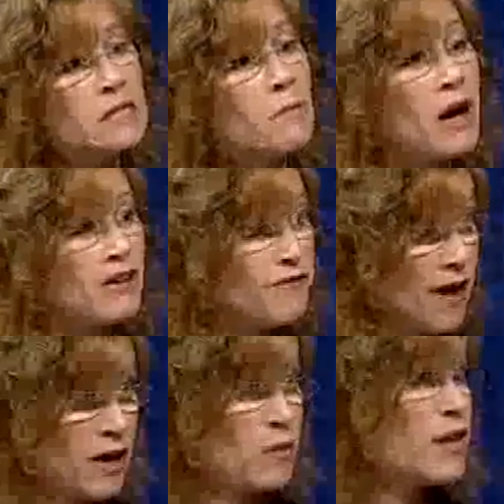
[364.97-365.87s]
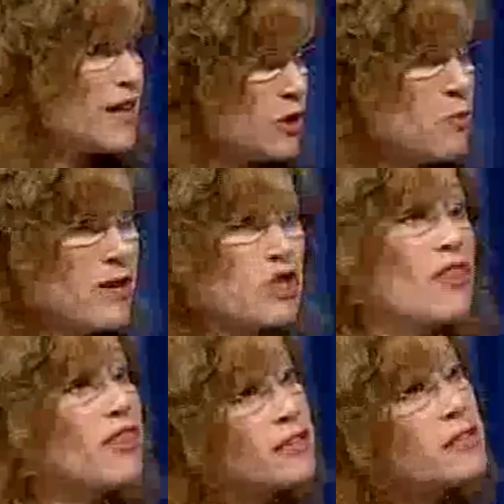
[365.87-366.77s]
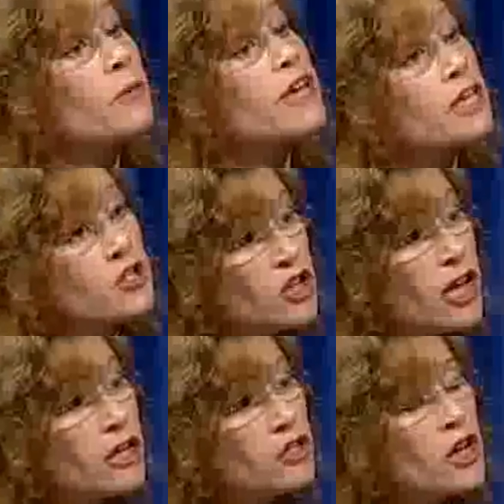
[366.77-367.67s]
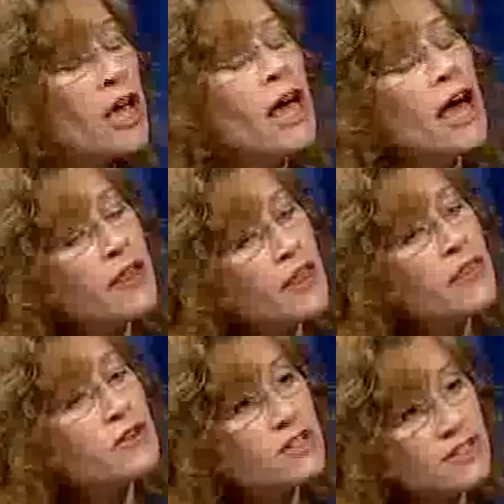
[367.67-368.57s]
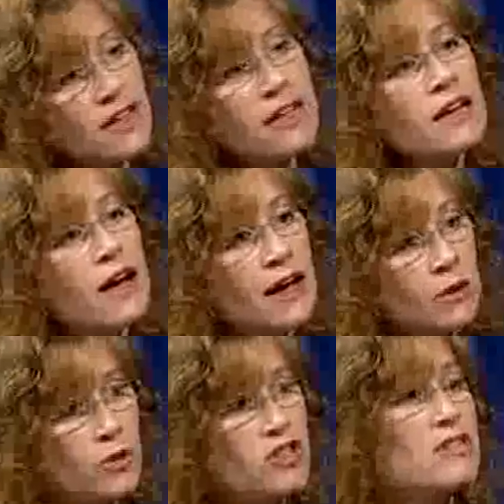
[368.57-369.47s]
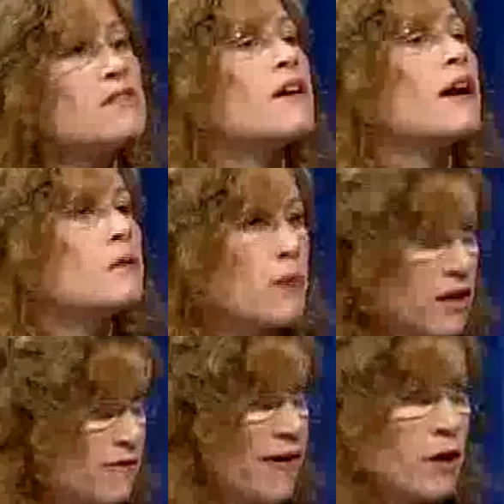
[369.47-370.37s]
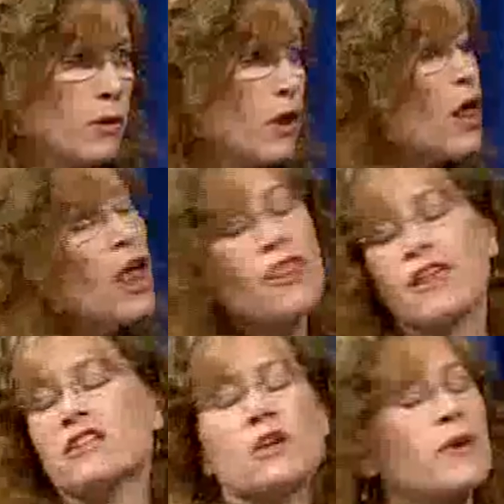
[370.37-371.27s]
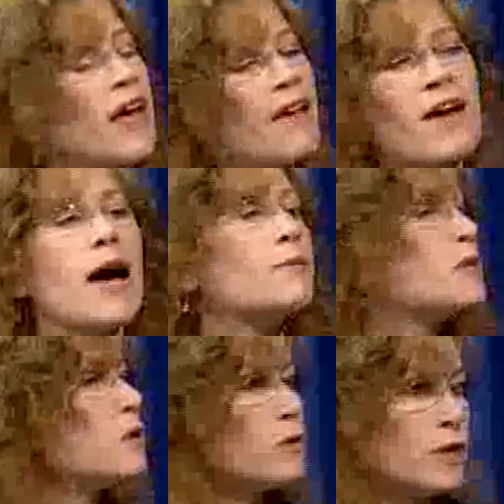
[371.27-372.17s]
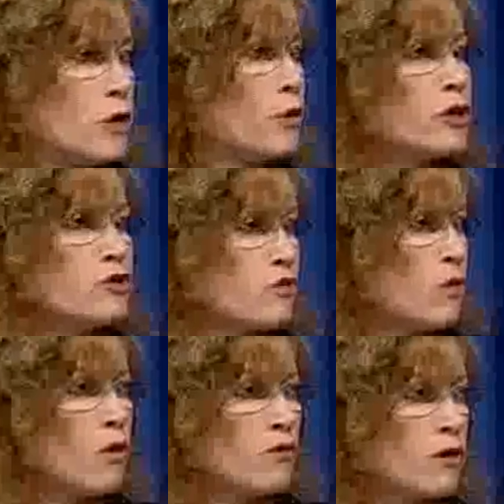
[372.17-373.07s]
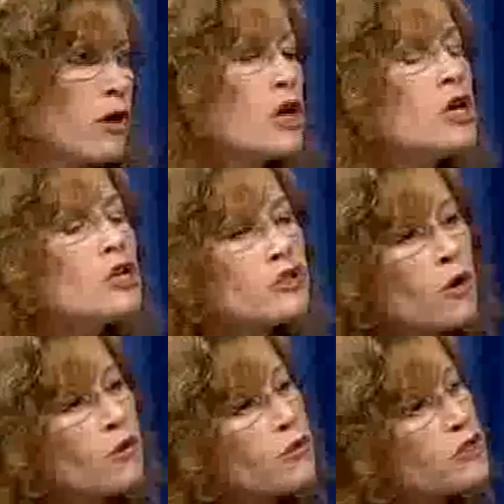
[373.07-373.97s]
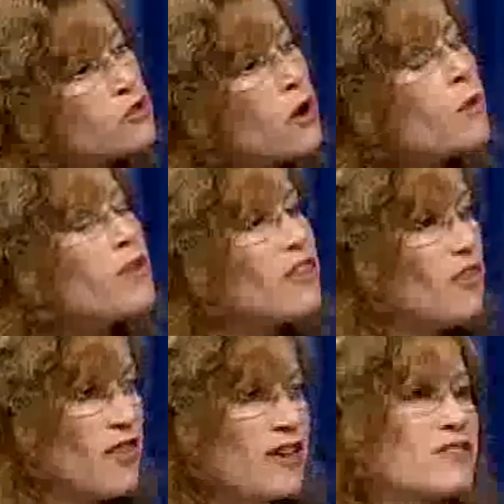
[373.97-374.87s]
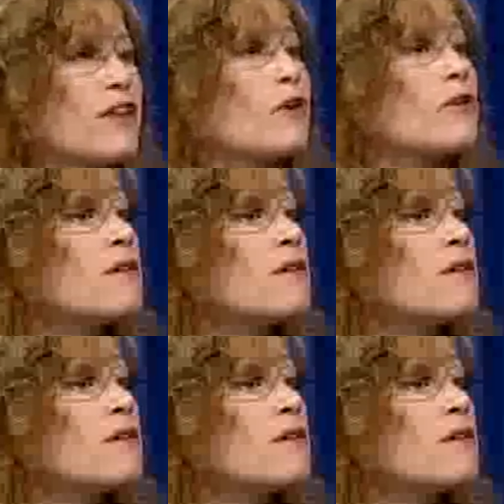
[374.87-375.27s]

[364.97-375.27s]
is modifiable, as you mentioned, things that we can change. And then there's a second kind, which is non-modifiable, things that we have absolutely no control over. So if we start with the things that are